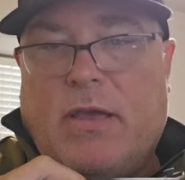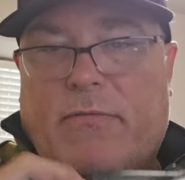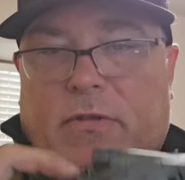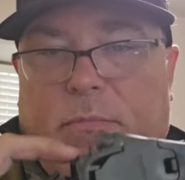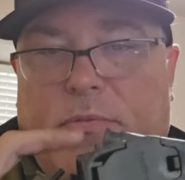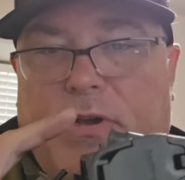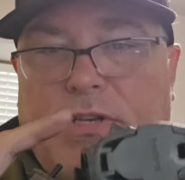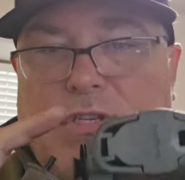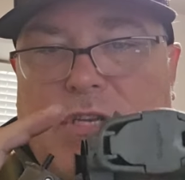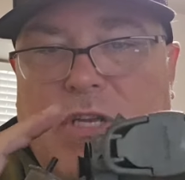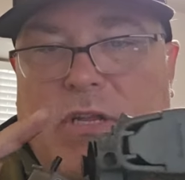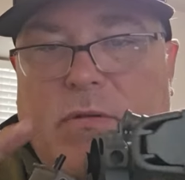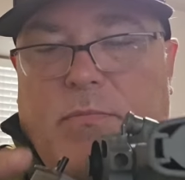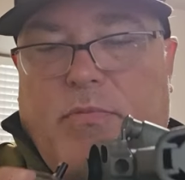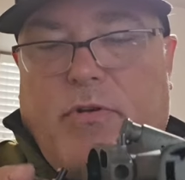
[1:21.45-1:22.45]
have to push it
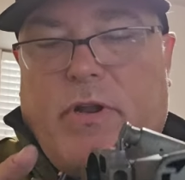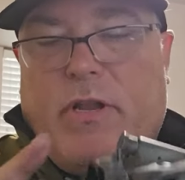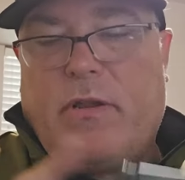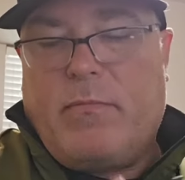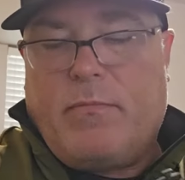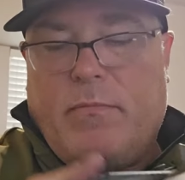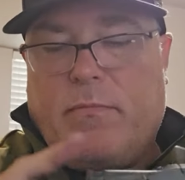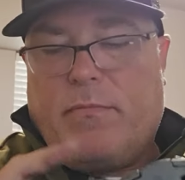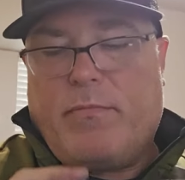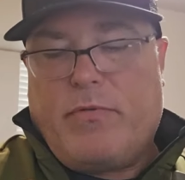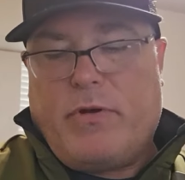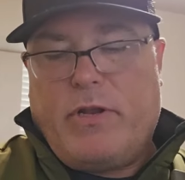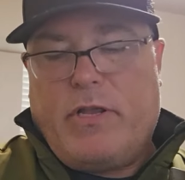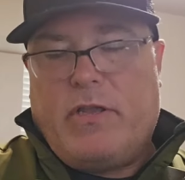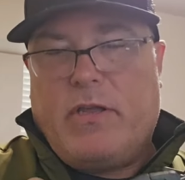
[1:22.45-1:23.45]
in
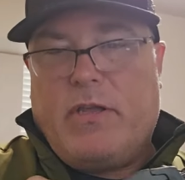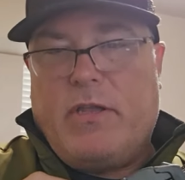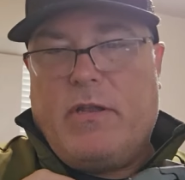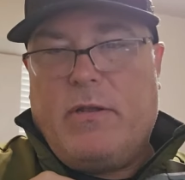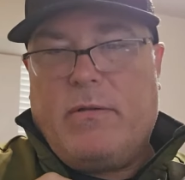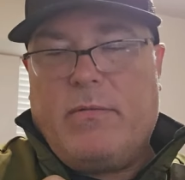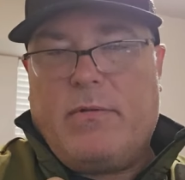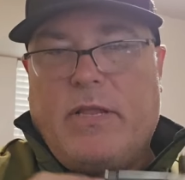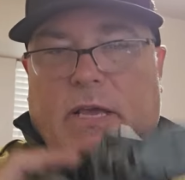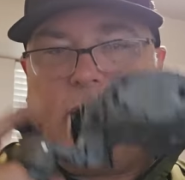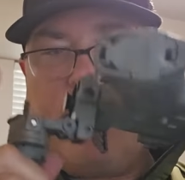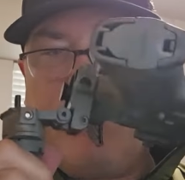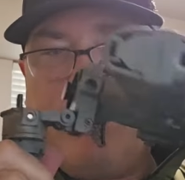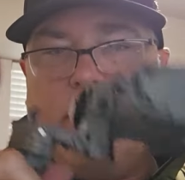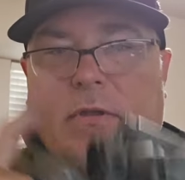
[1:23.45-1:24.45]
pretty good now.